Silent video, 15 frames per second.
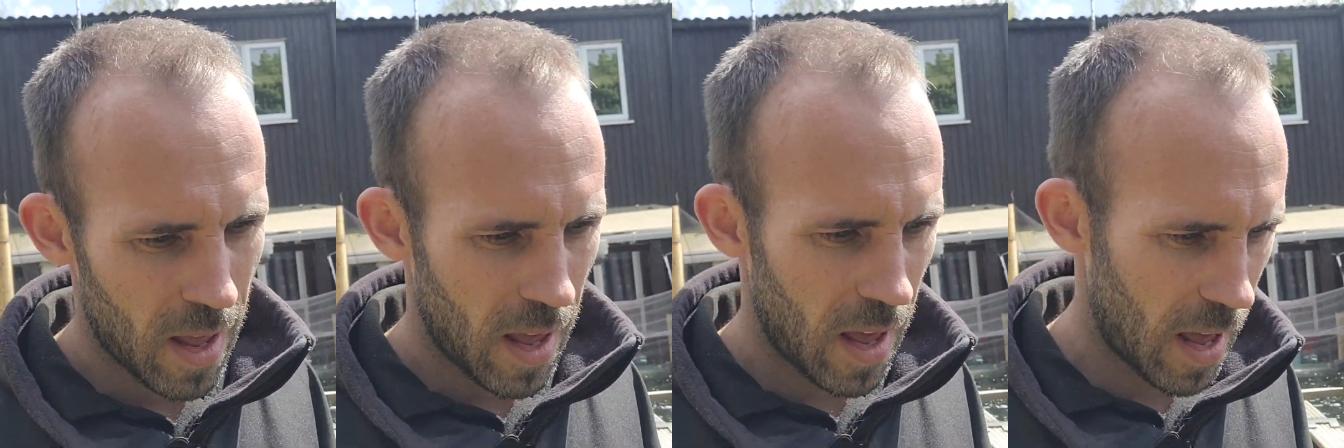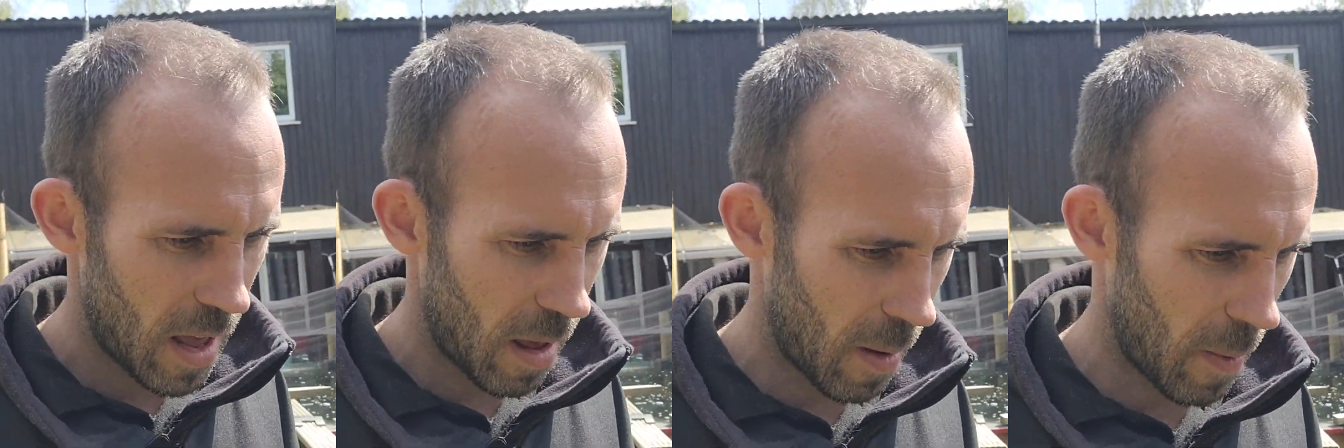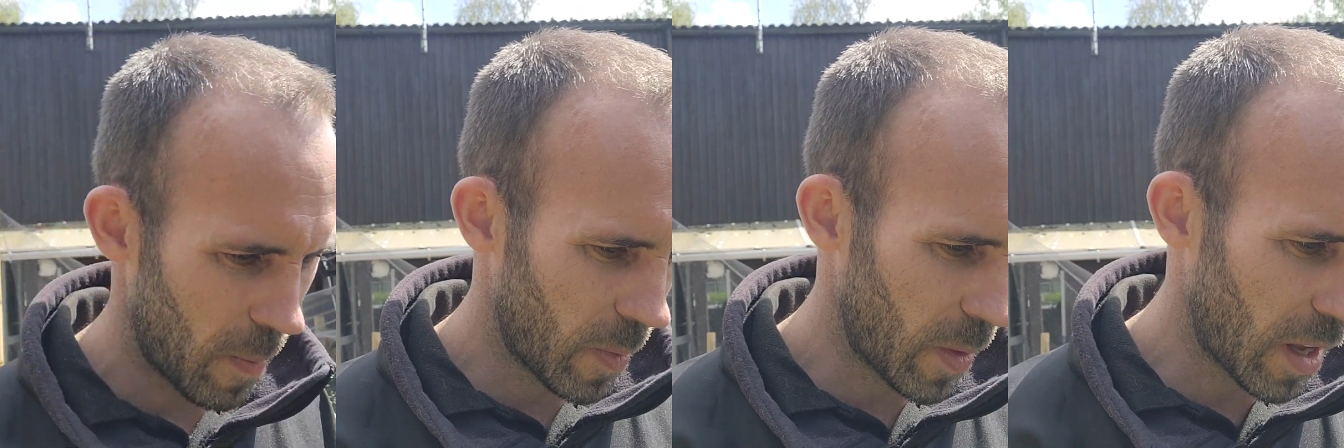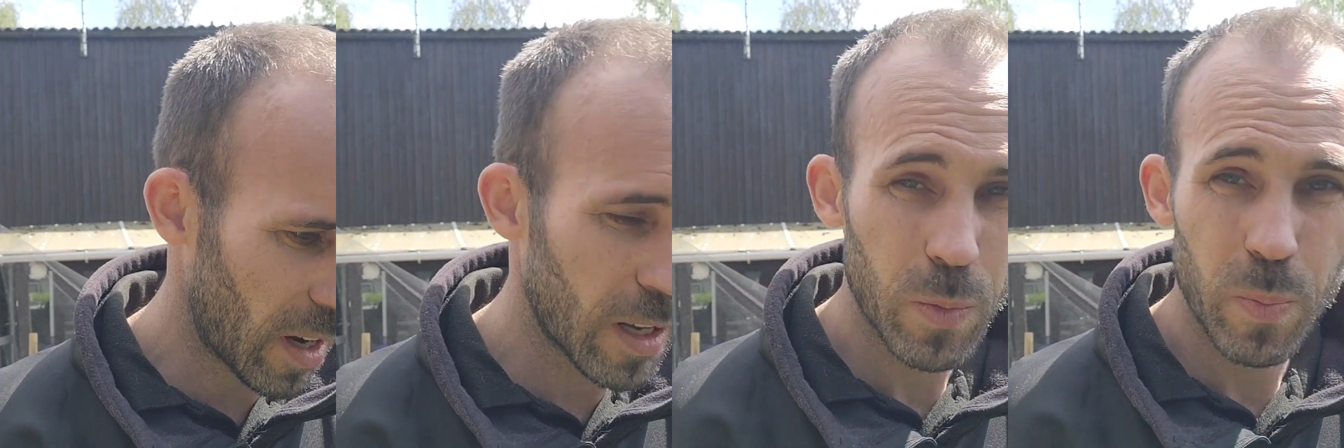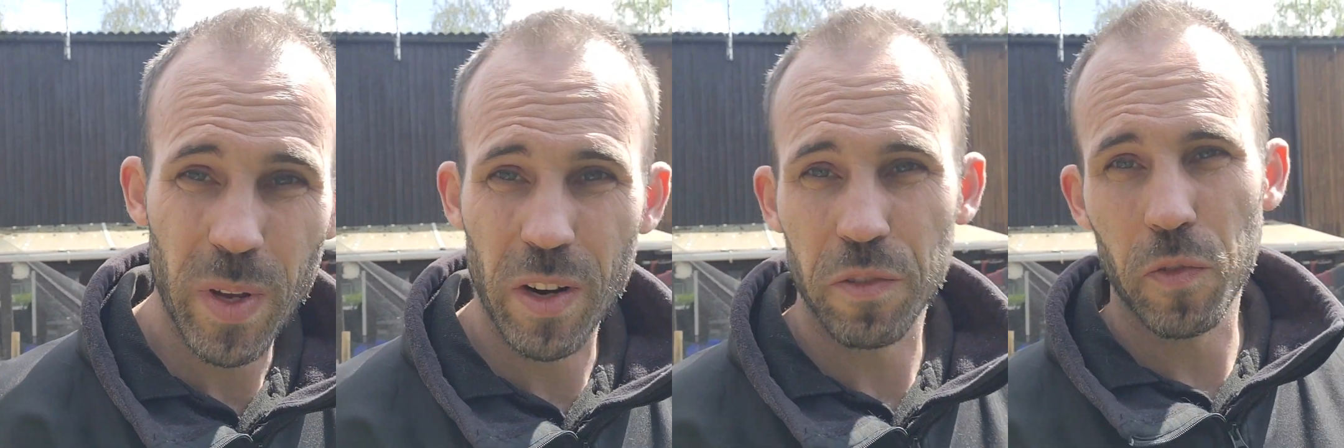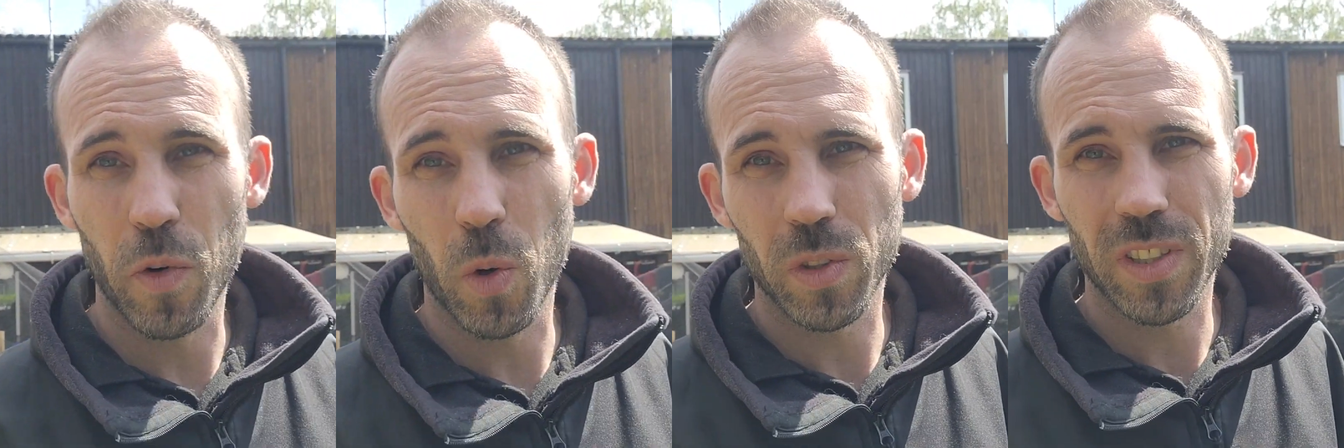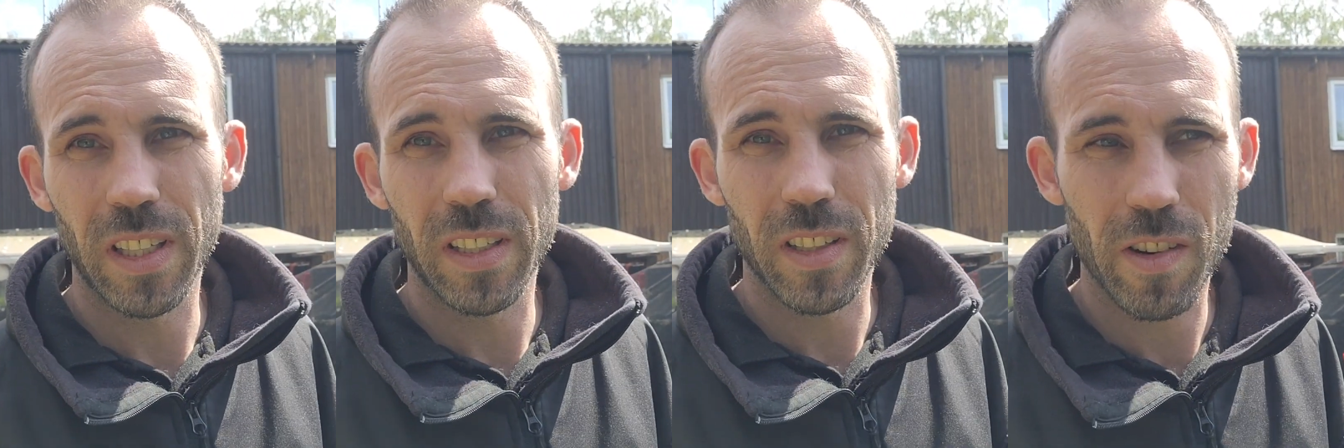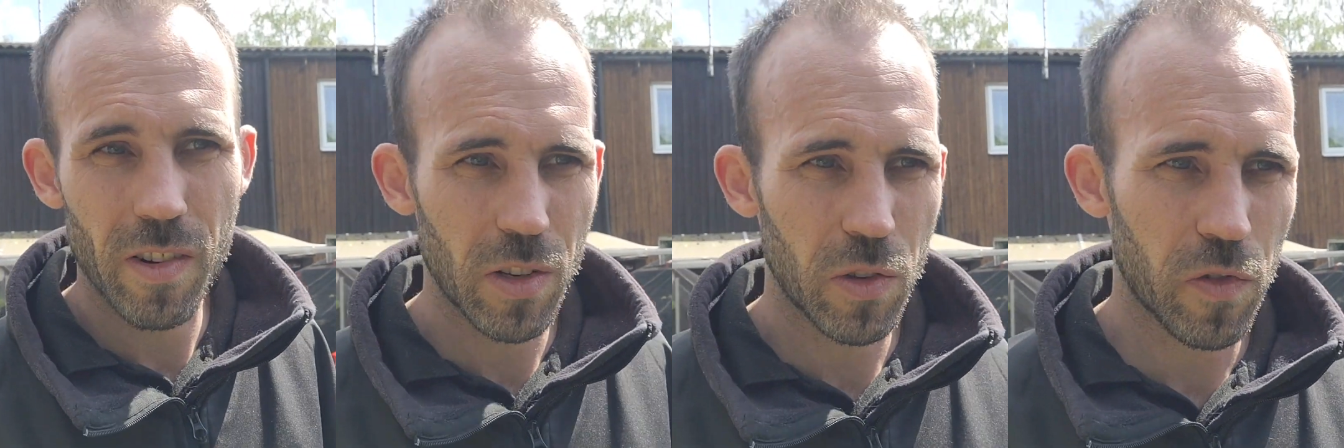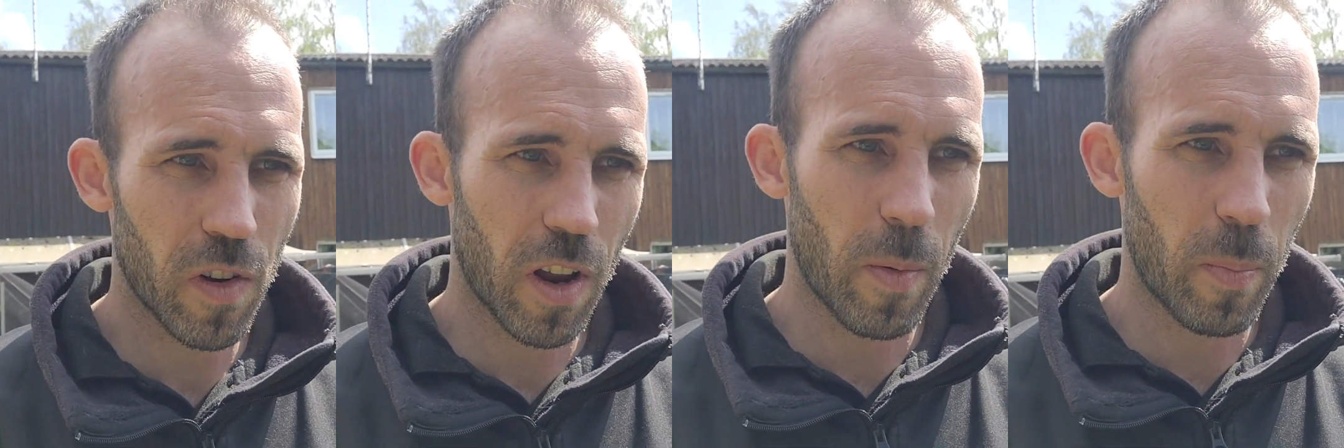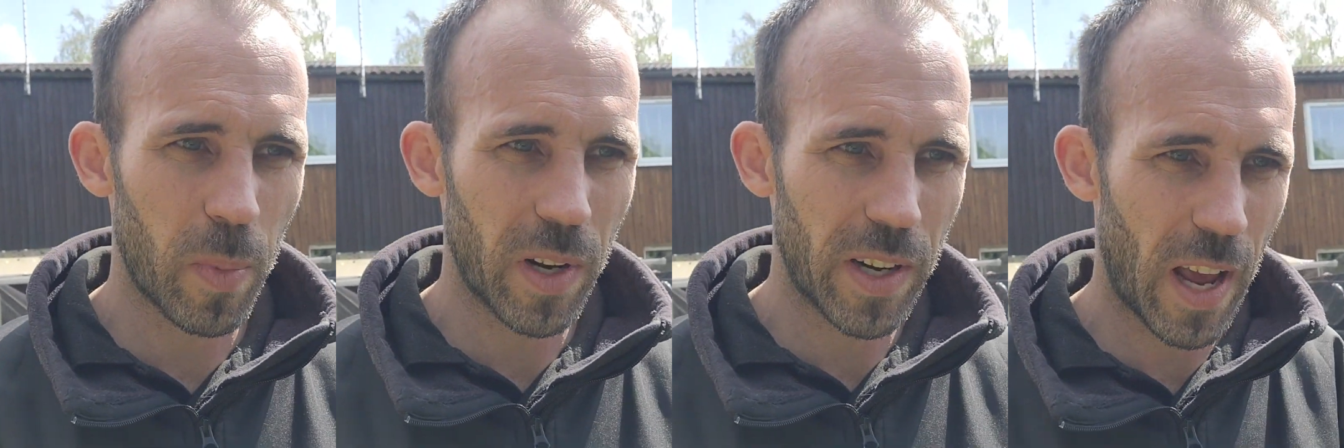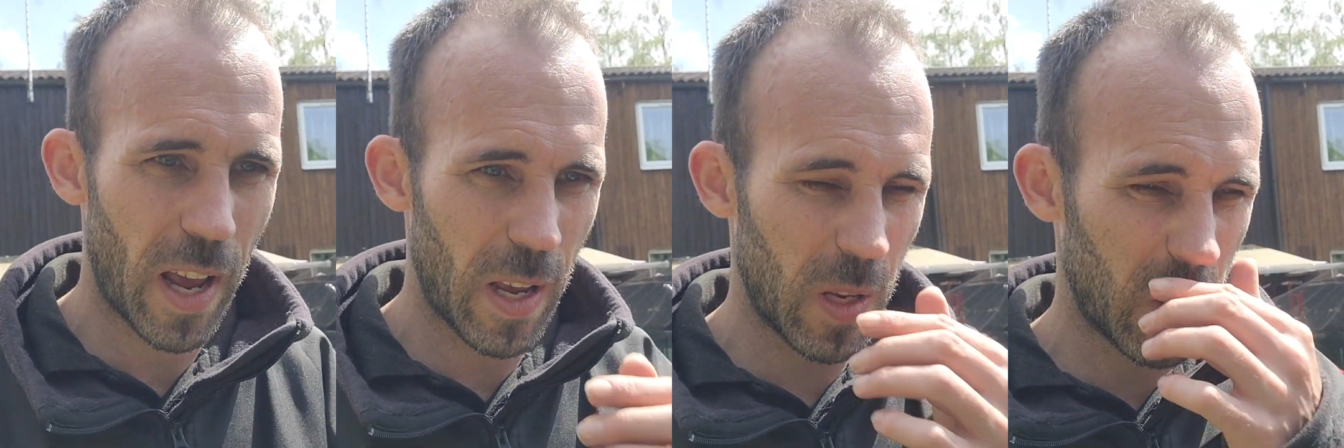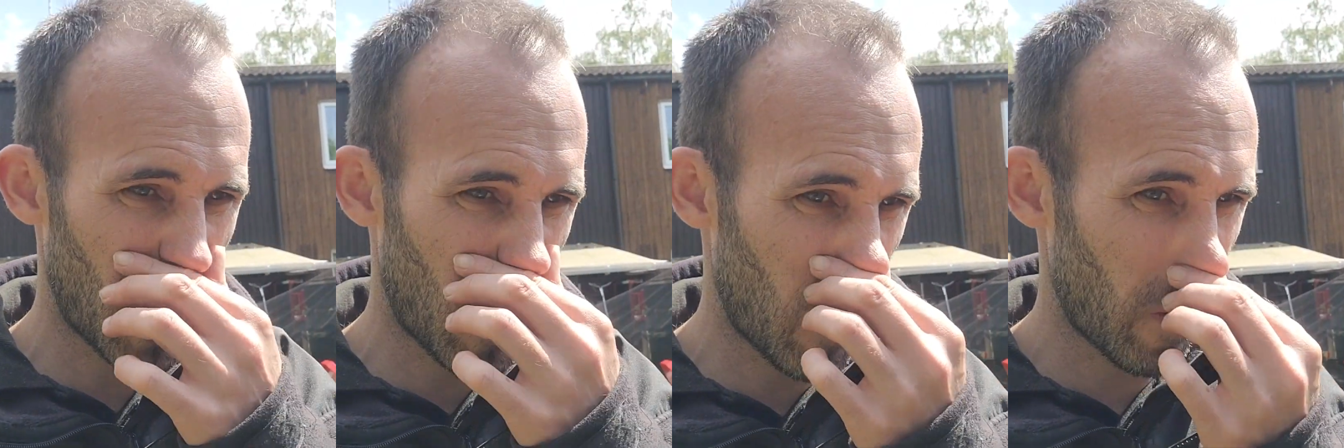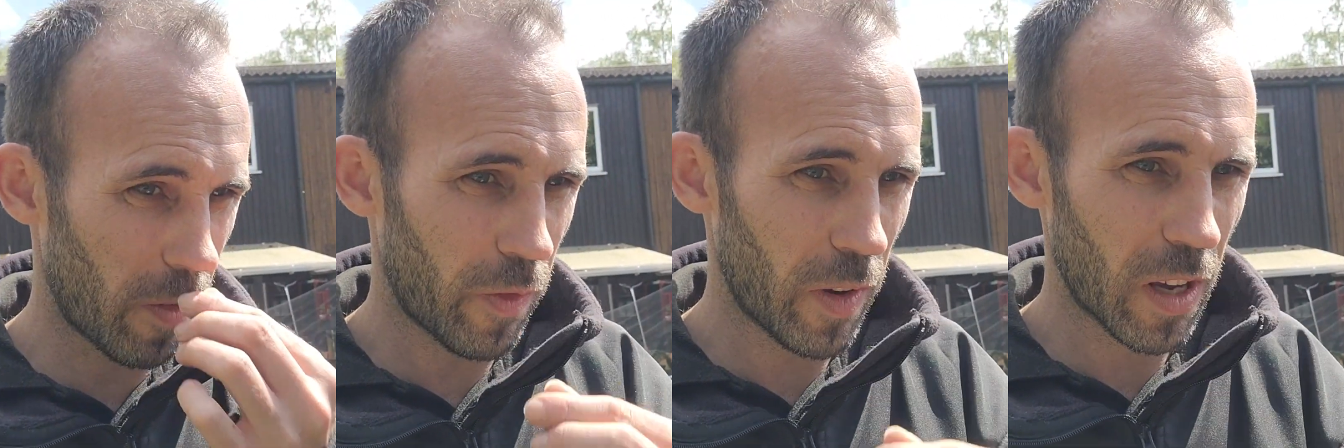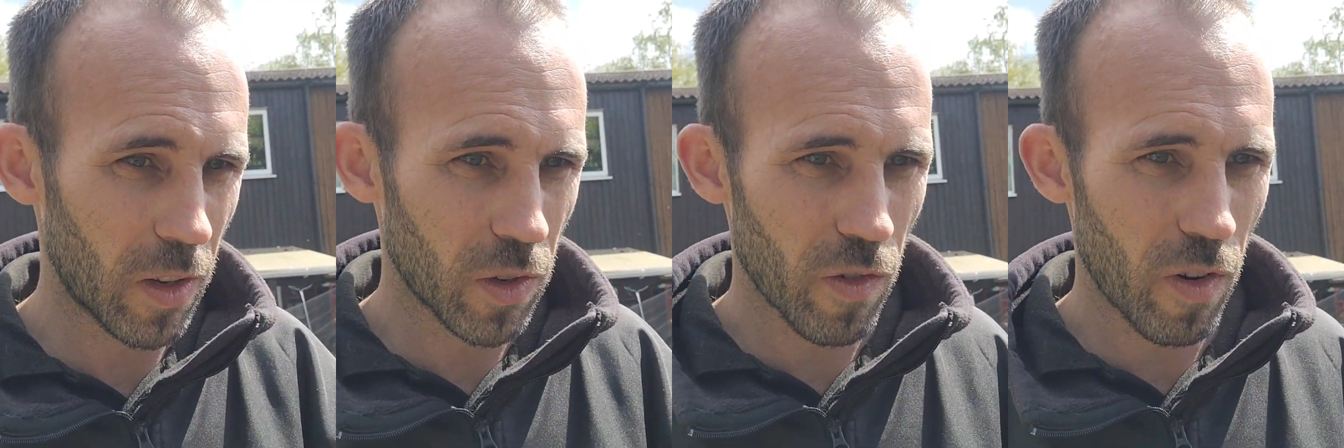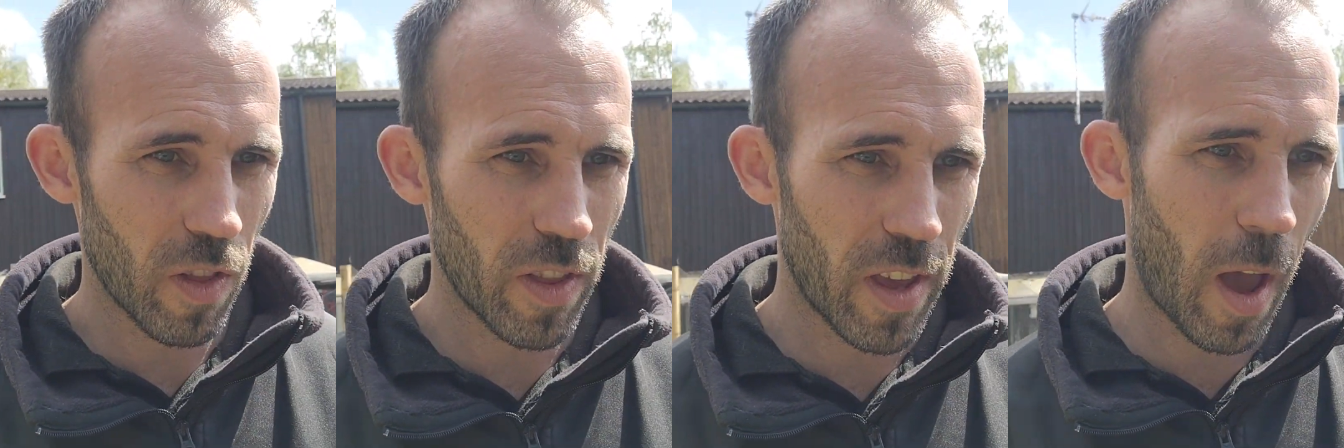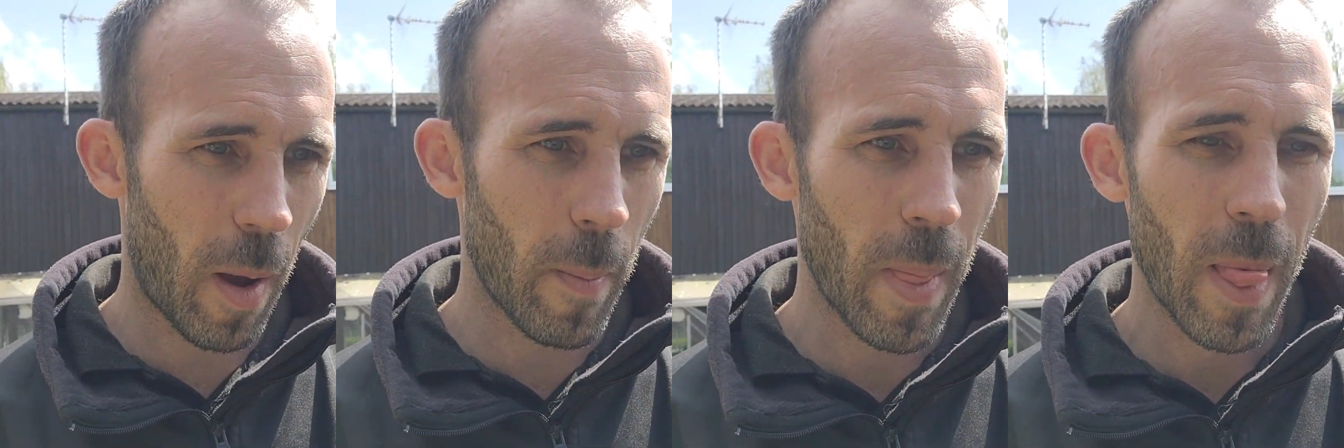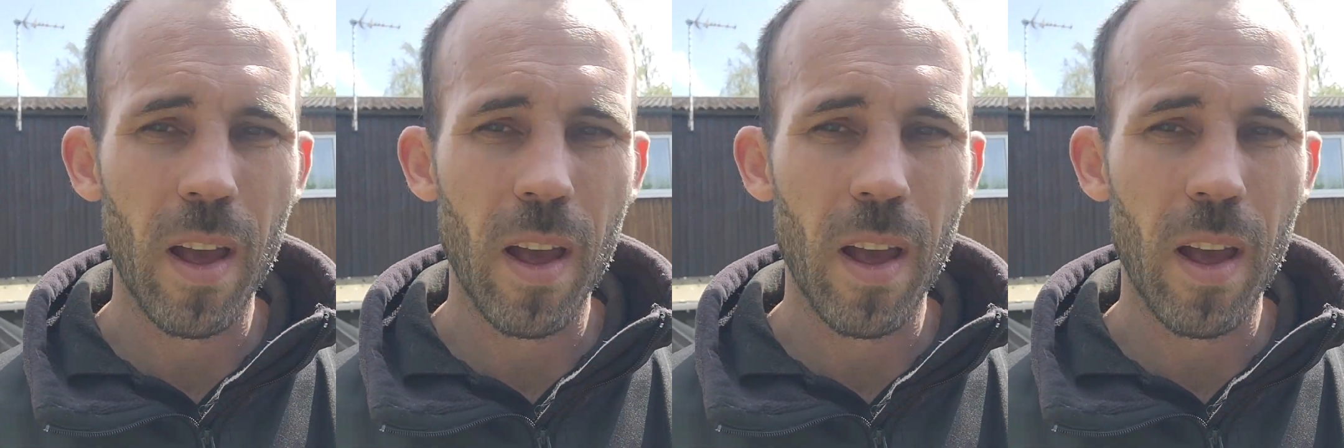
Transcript: and it's been at 14 degrees for a couple of days, so things are on the up.